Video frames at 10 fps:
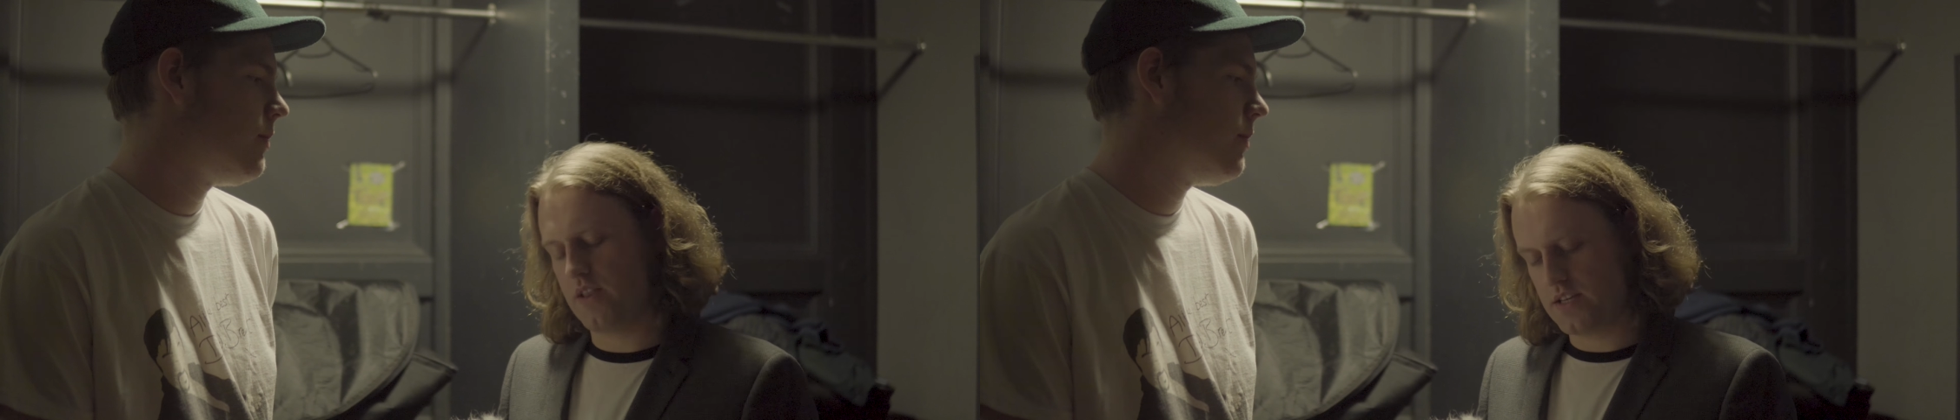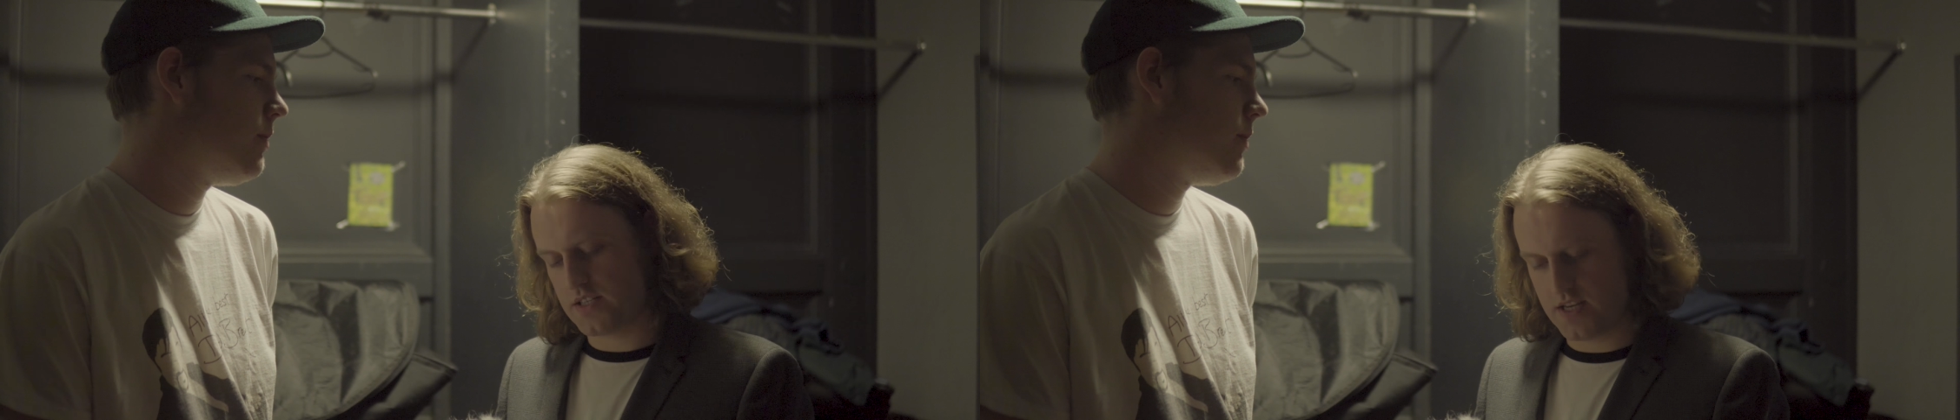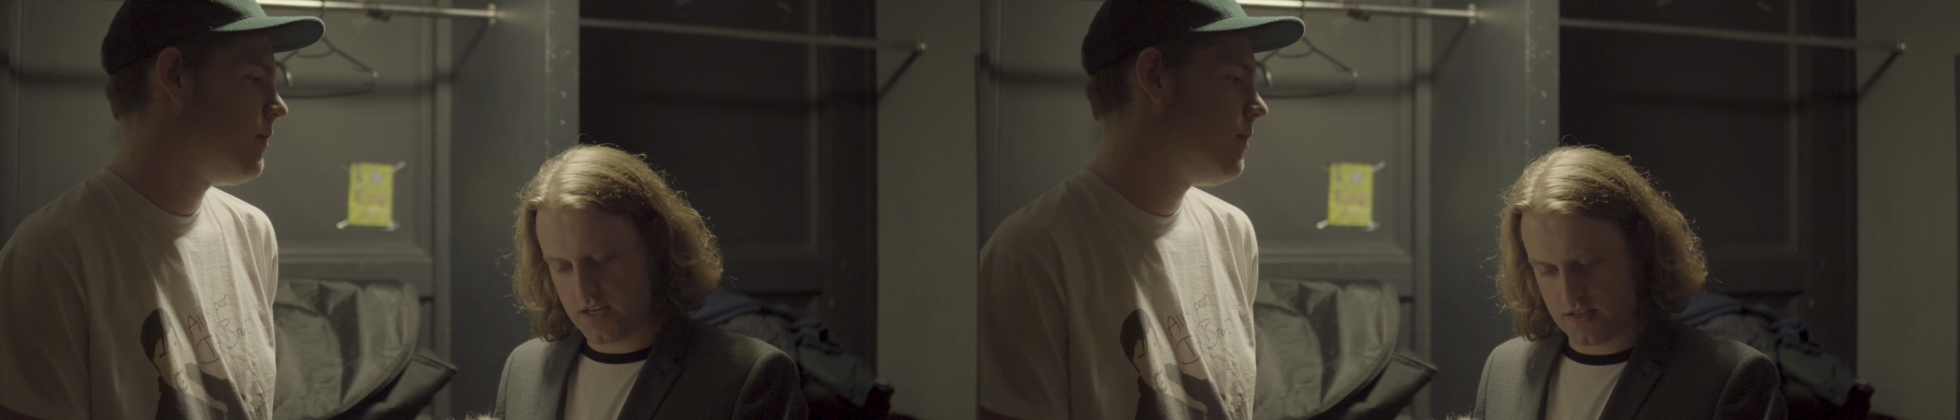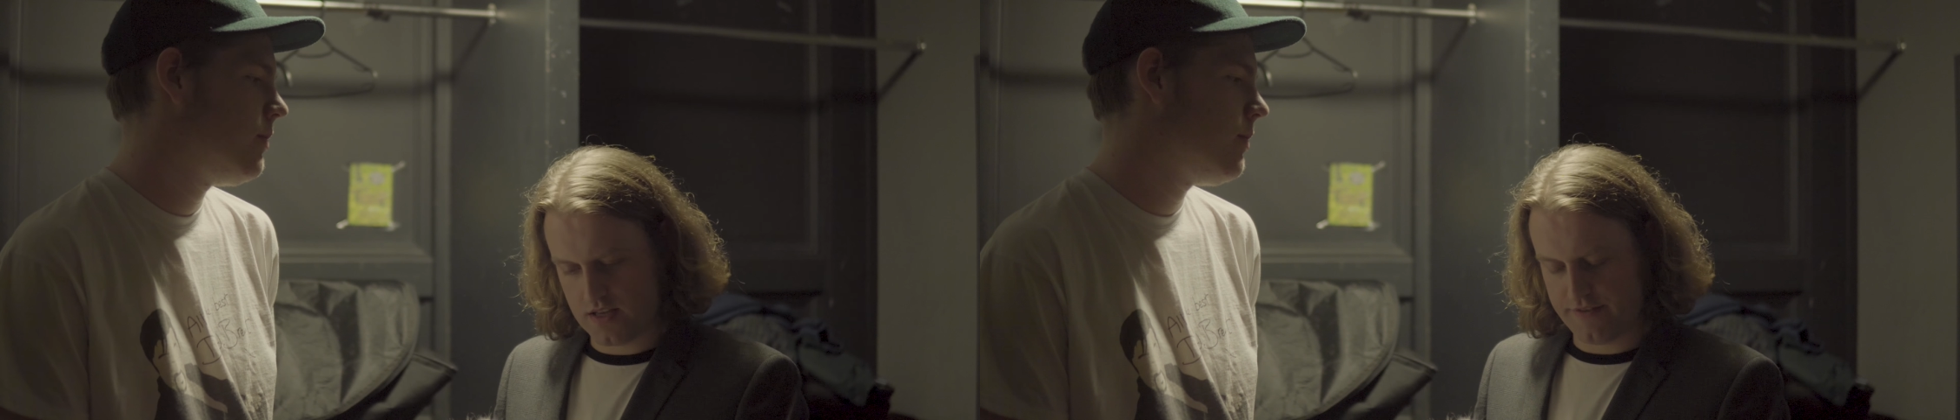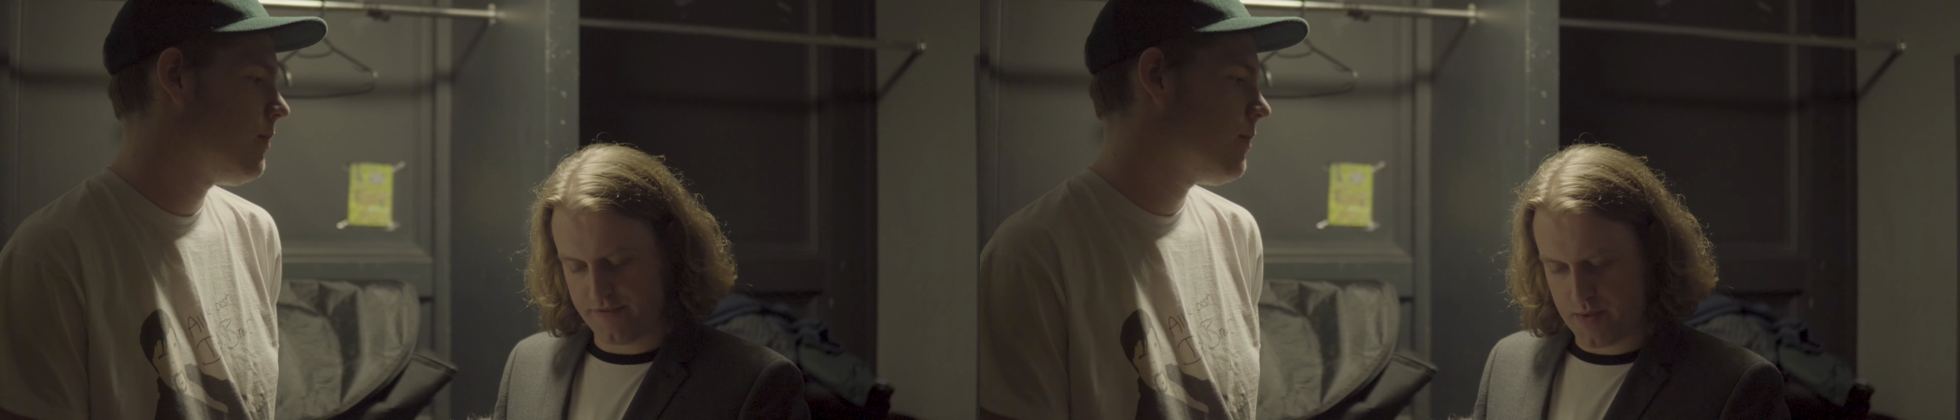they sneak in
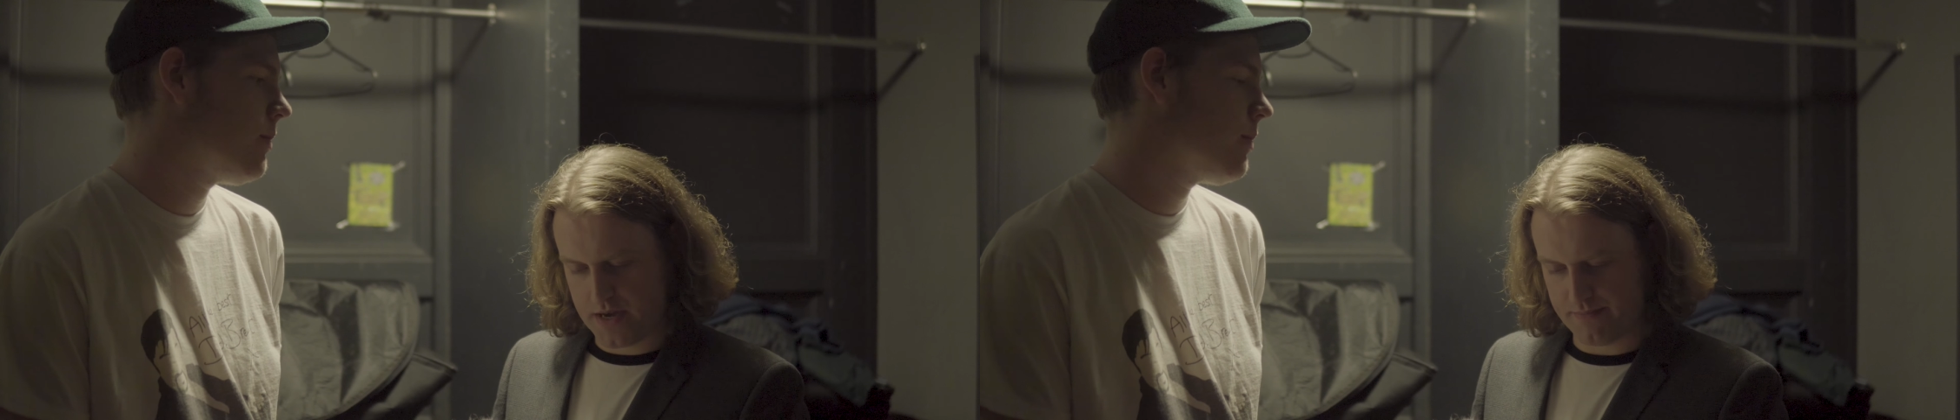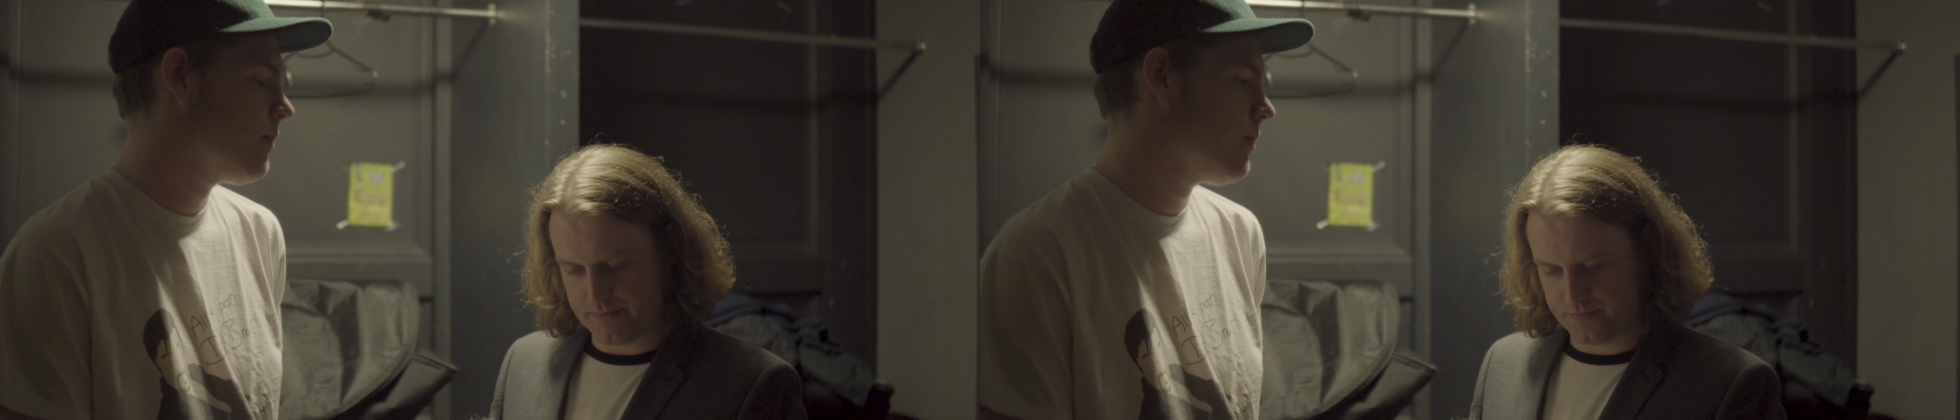there for me.